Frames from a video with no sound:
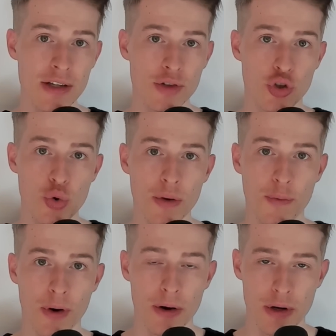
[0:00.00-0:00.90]
that you can
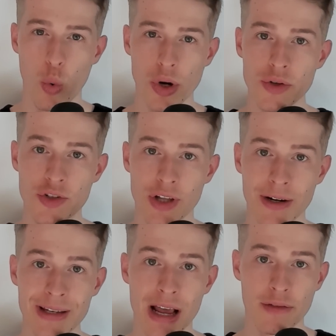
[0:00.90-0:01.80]
find when you
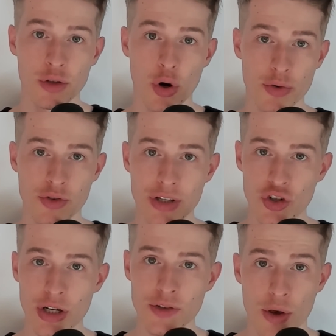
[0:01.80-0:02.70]
study Neville Goddard's teachings.